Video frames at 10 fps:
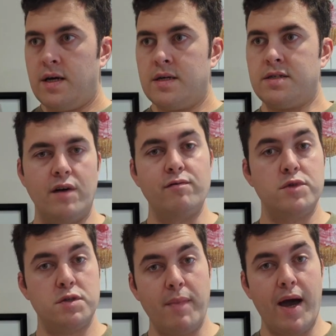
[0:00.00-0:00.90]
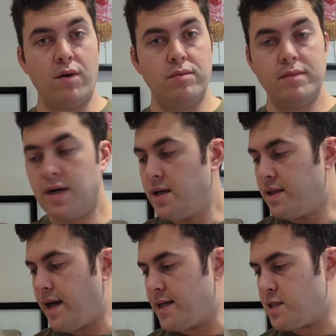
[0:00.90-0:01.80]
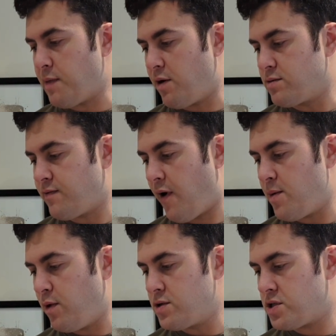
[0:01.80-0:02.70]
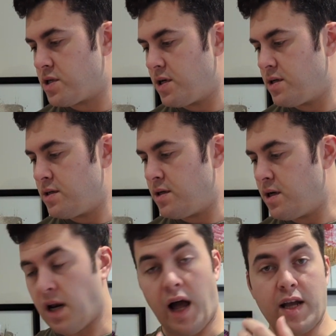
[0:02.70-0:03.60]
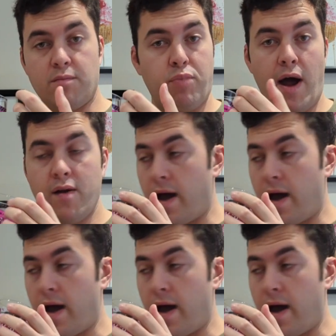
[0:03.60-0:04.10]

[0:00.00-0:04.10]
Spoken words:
So from smell, that smells very much like a brown